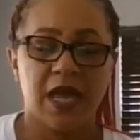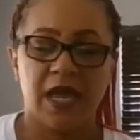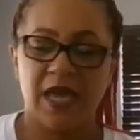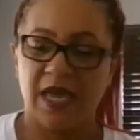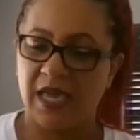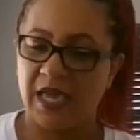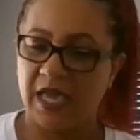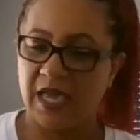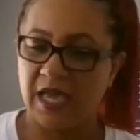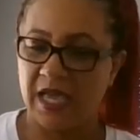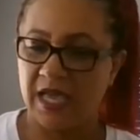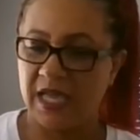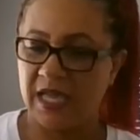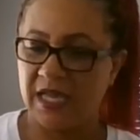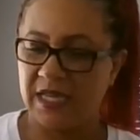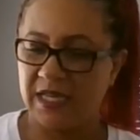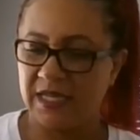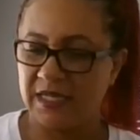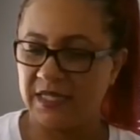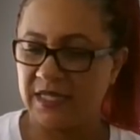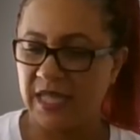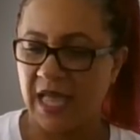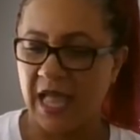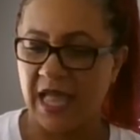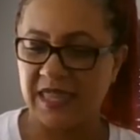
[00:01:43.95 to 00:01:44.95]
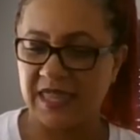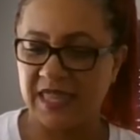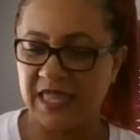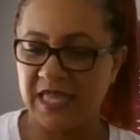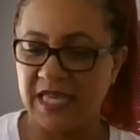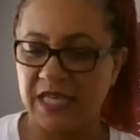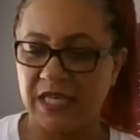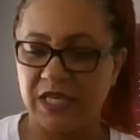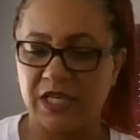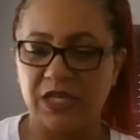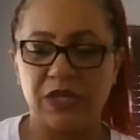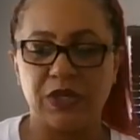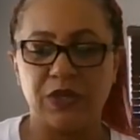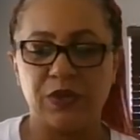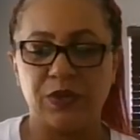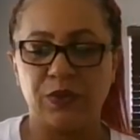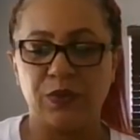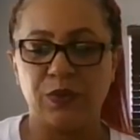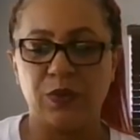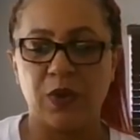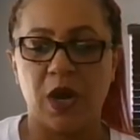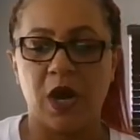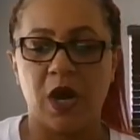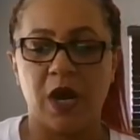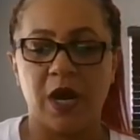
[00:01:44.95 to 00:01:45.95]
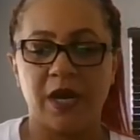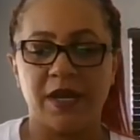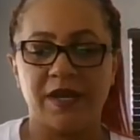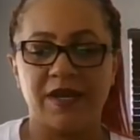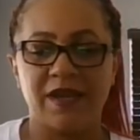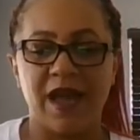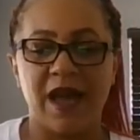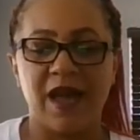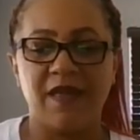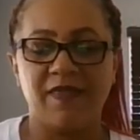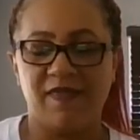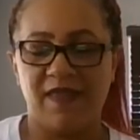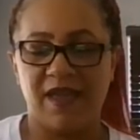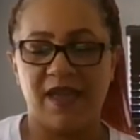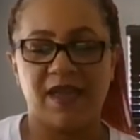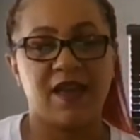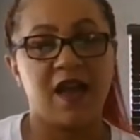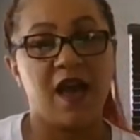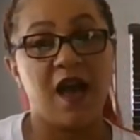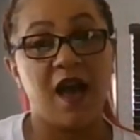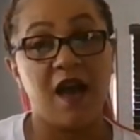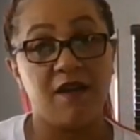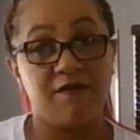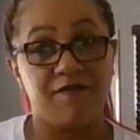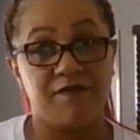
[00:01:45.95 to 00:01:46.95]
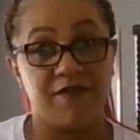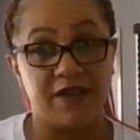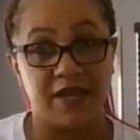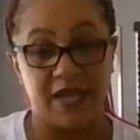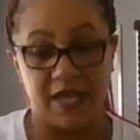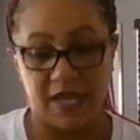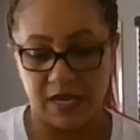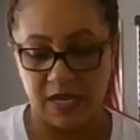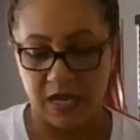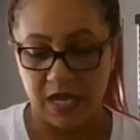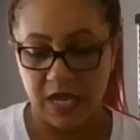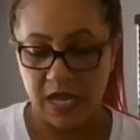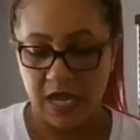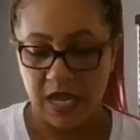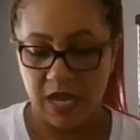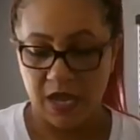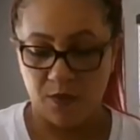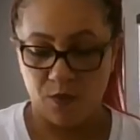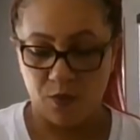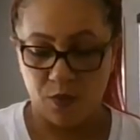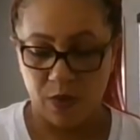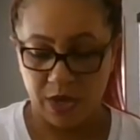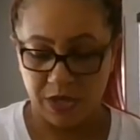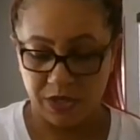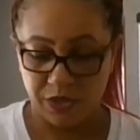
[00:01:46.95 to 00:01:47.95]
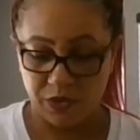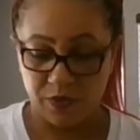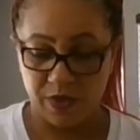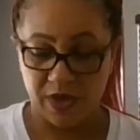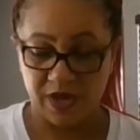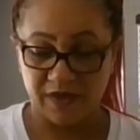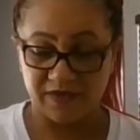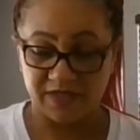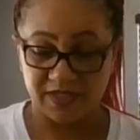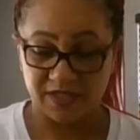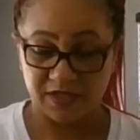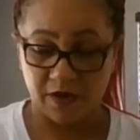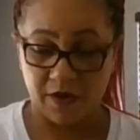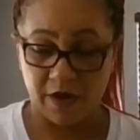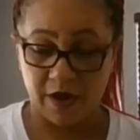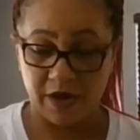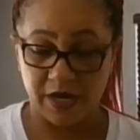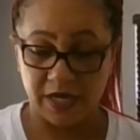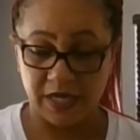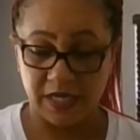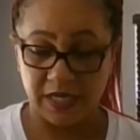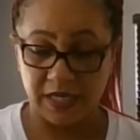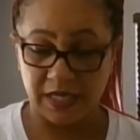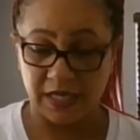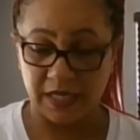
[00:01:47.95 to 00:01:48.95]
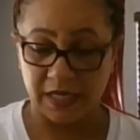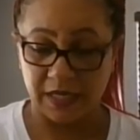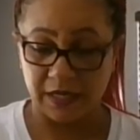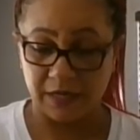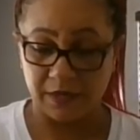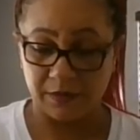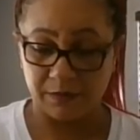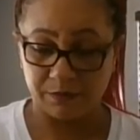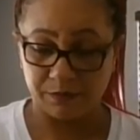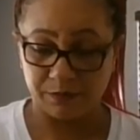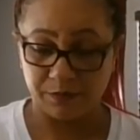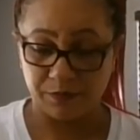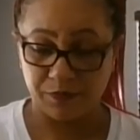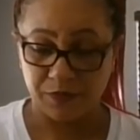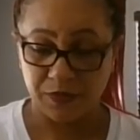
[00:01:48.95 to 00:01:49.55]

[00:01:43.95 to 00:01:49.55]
and I think you are not that confident in what you have started here.